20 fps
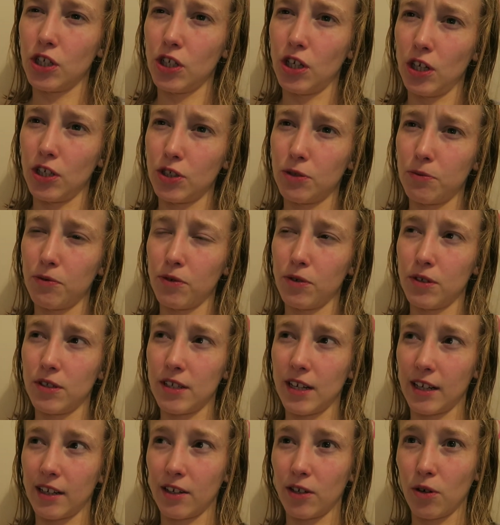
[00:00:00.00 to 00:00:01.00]
like just before the
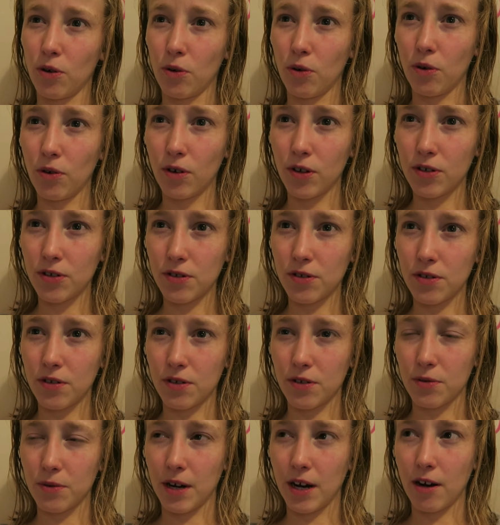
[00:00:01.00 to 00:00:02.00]
second chorus
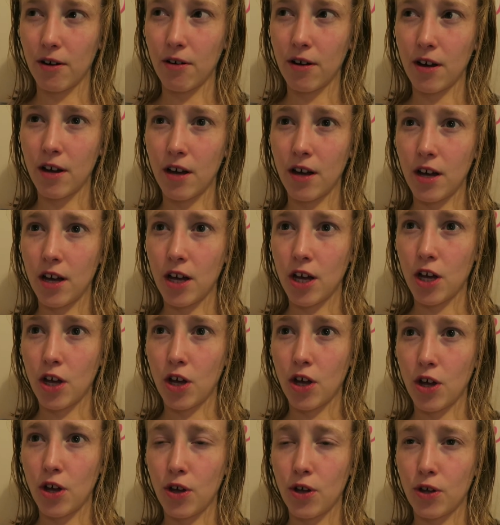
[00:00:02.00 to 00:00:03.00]
as well.
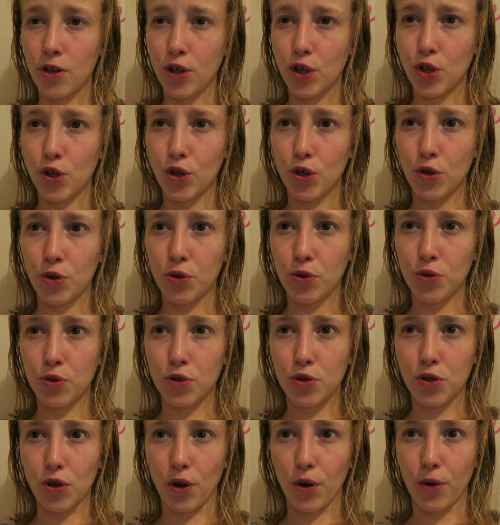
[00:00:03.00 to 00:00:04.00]

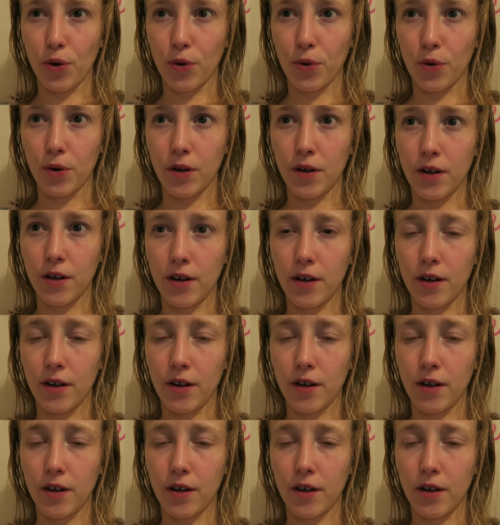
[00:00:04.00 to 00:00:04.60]
So